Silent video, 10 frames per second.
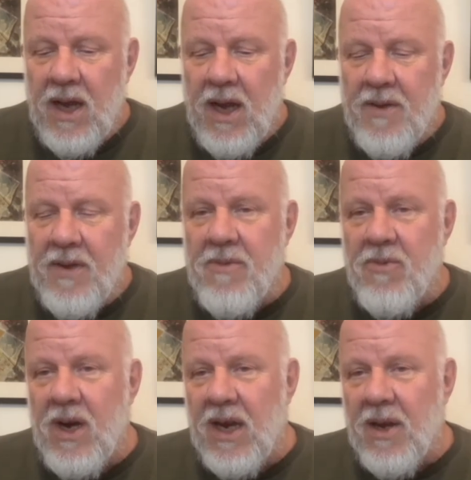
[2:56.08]
And then
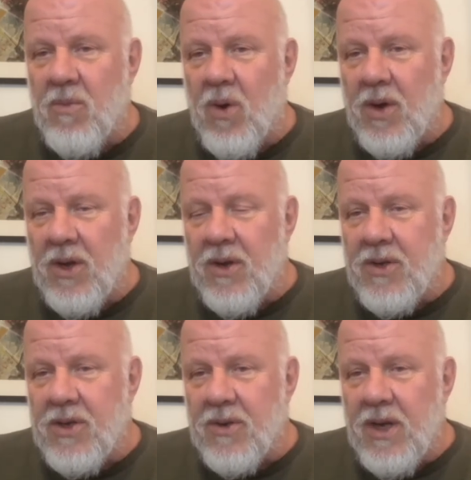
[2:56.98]
really what you're going
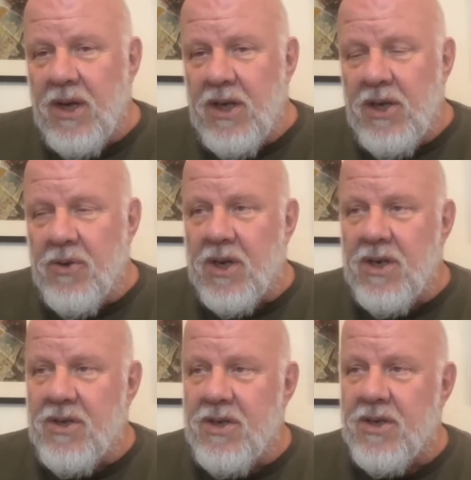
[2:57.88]
to do, you
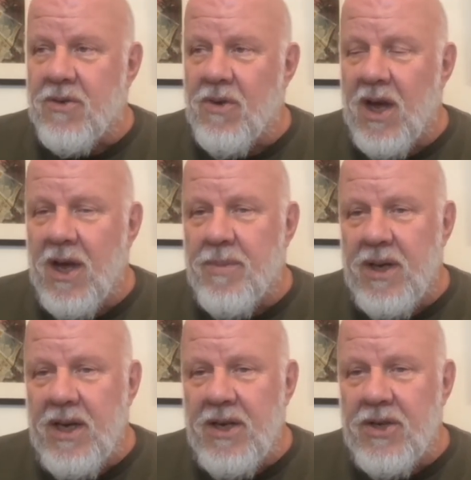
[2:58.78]
can describe
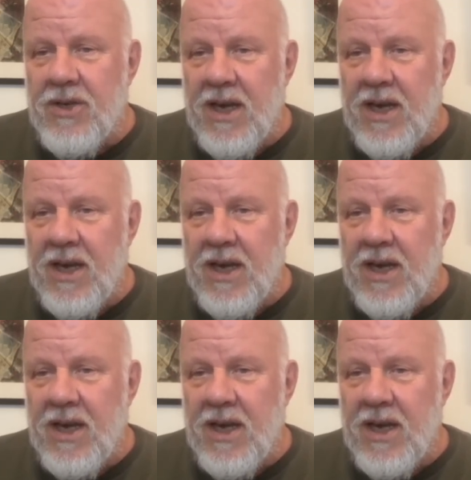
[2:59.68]
each